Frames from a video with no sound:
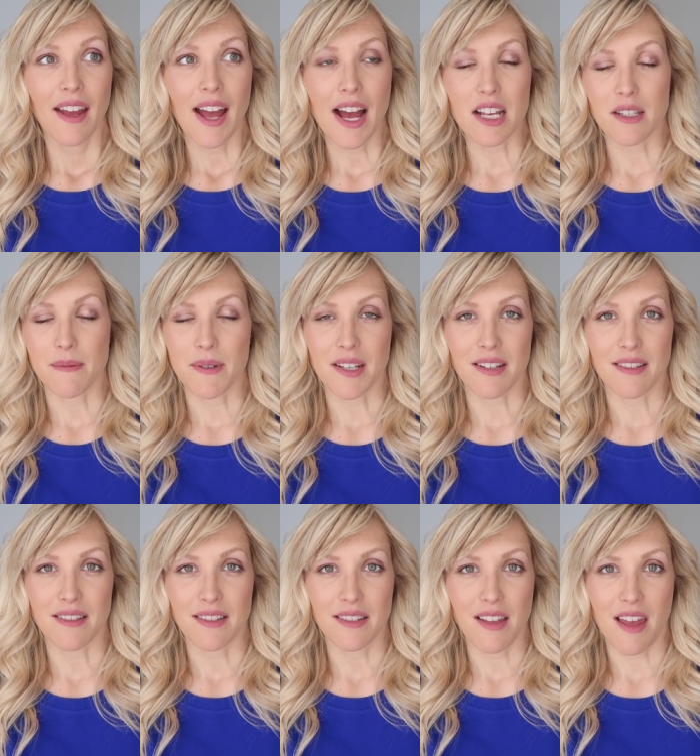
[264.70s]
has
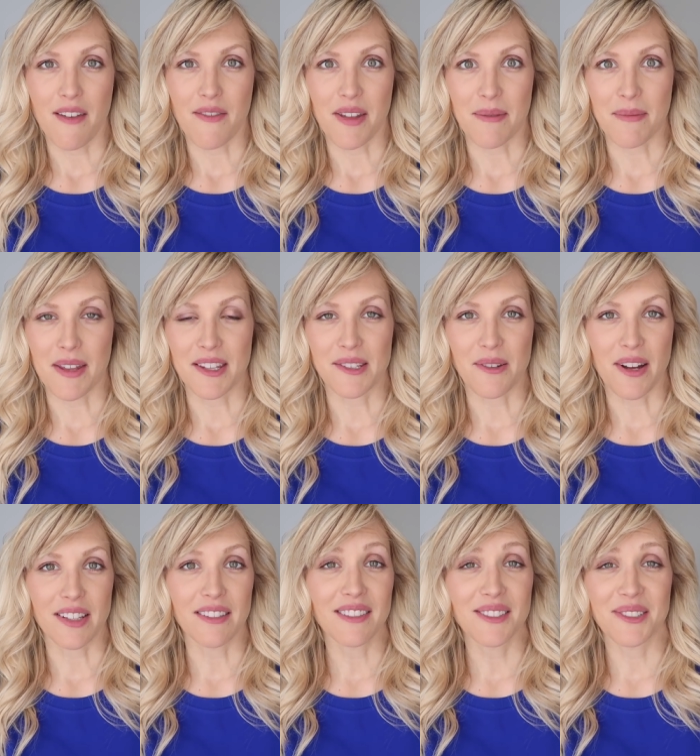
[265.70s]
been saving me. So
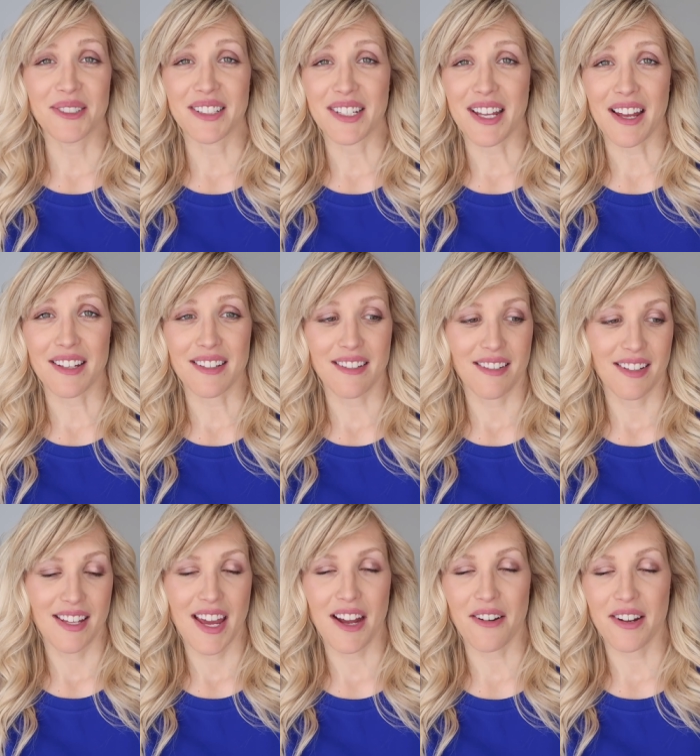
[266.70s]
I literally, I
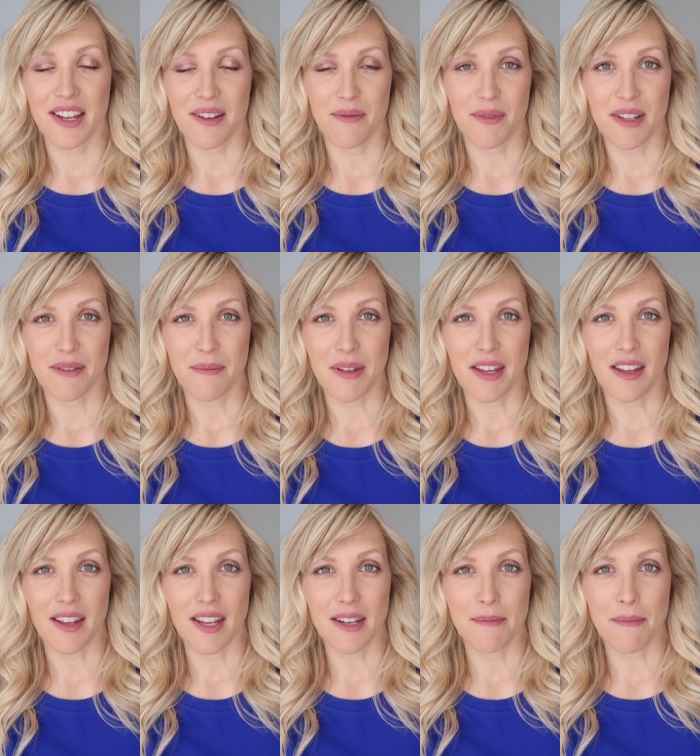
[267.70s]
carry it with me
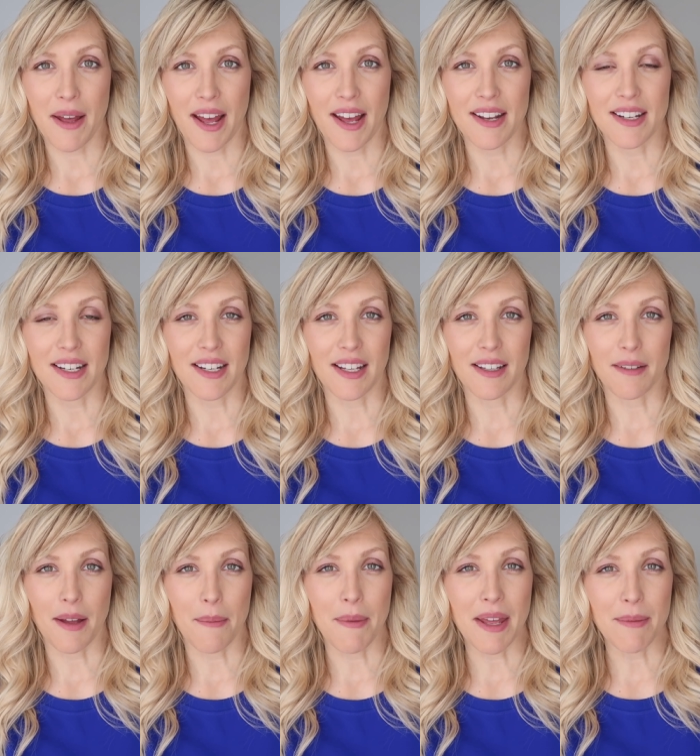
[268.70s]
in bed, and I,
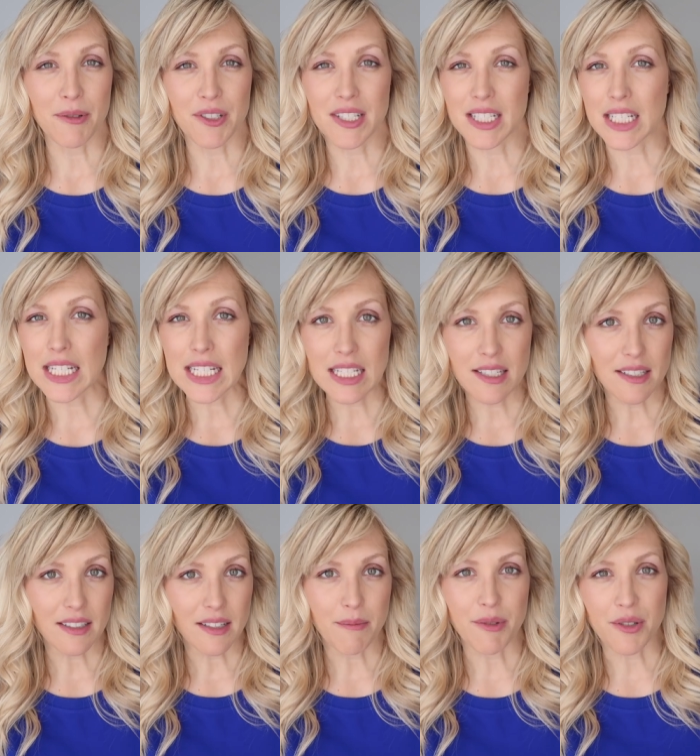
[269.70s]
I'm able to
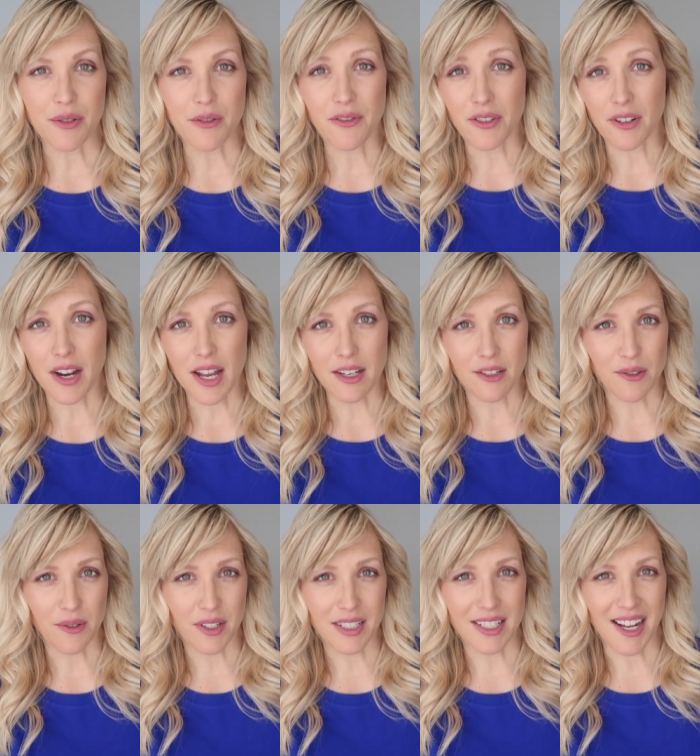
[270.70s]
easily maneuver and
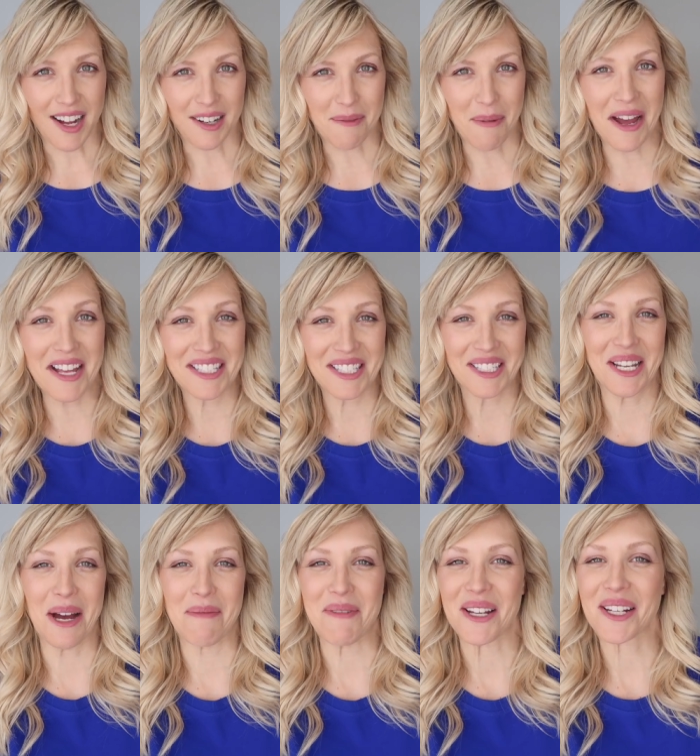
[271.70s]
sort of tuck my
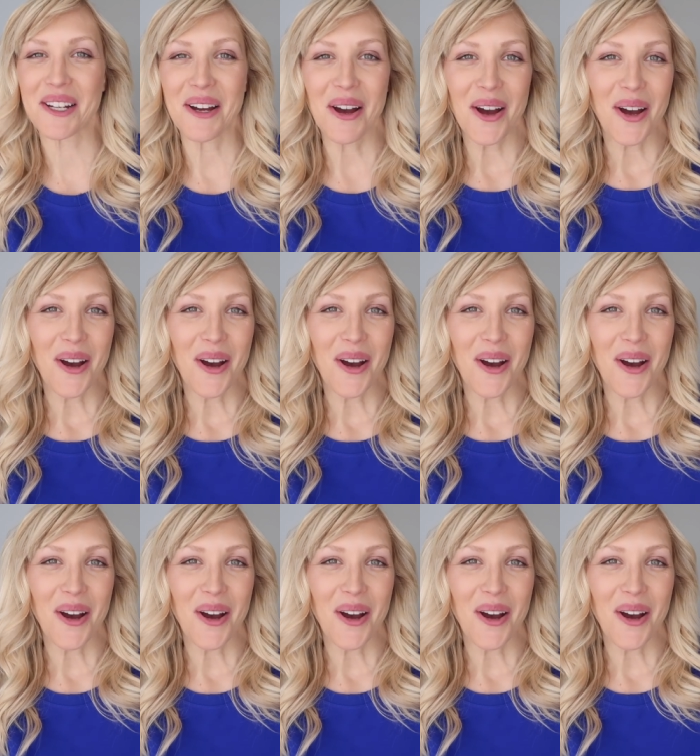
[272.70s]
stomach